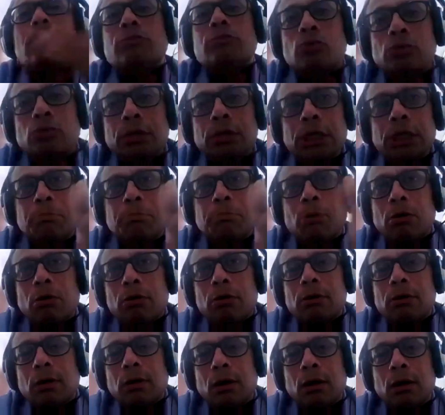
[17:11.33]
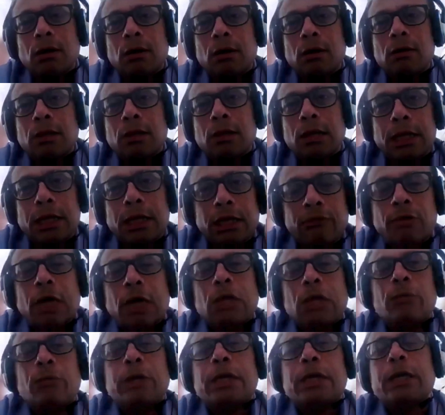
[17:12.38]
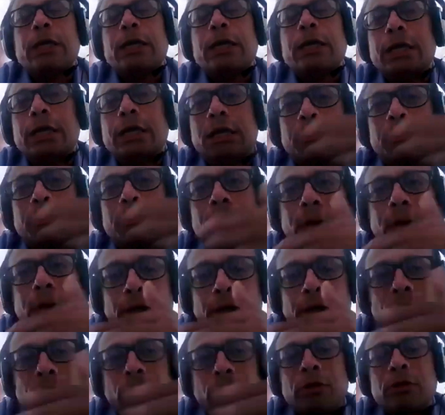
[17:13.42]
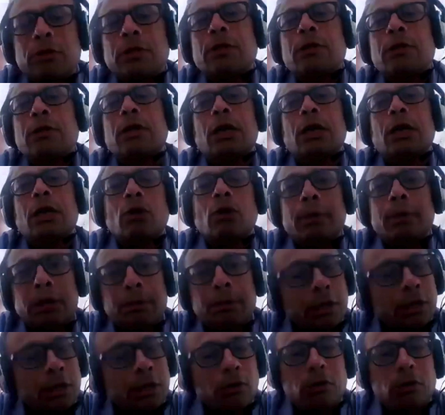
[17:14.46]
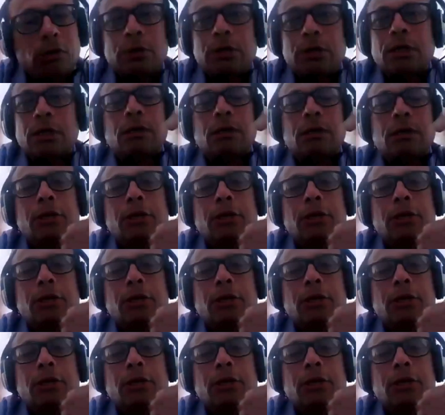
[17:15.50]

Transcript: to keep on evaluating it depending on the environment, depending on the